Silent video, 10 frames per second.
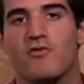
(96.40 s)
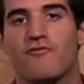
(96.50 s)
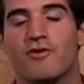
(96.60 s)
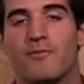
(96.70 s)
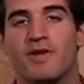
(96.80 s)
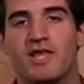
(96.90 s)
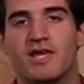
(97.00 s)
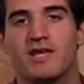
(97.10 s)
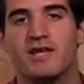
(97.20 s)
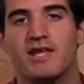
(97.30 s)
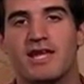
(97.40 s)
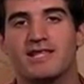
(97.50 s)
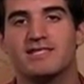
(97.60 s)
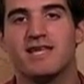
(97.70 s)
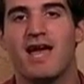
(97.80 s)
For a billion,
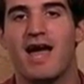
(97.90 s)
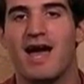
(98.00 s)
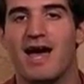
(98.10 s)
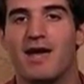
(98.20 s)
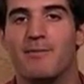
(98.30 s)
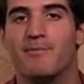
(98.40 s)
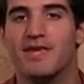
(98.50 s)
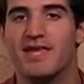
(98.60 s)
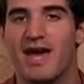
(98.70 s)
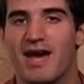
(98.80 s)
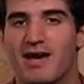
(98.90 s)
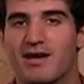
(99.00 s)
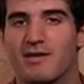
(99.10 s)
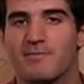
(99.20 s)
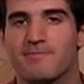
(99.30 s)
it's un milliard.
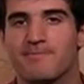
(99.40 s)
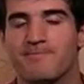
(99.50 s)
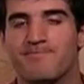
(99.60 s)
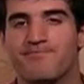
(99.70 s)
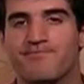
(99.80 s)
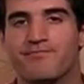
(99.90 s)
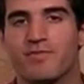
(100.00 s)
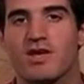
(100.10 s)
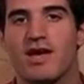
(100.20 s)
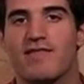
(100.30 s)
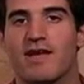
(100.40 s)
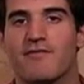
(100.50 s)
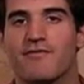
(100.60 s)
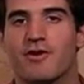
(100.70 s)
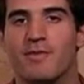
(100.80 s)
And like
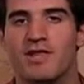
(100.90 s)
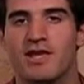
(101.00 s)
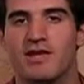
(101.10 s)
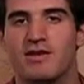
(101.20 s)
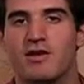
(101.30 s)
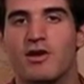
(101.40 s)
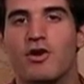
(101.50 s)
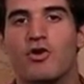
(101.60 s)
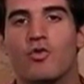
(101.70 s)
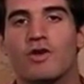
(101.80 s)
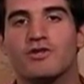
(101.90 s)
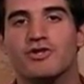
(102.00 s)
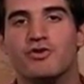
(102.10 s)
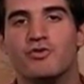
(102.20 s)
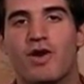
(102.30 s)
for a million, we
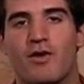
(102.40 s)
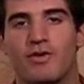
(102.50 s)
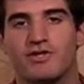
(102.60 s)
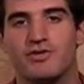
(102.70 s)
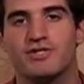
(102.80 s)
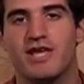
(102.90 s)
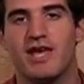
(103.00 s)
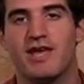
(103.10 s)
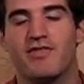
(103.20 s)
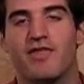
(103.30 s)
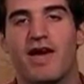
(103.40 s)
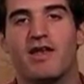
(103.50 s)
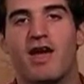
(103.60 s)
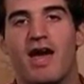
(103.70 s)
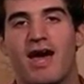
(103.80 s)
do, we do say
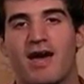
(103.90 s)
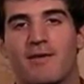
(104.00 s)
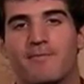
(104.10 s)
that un.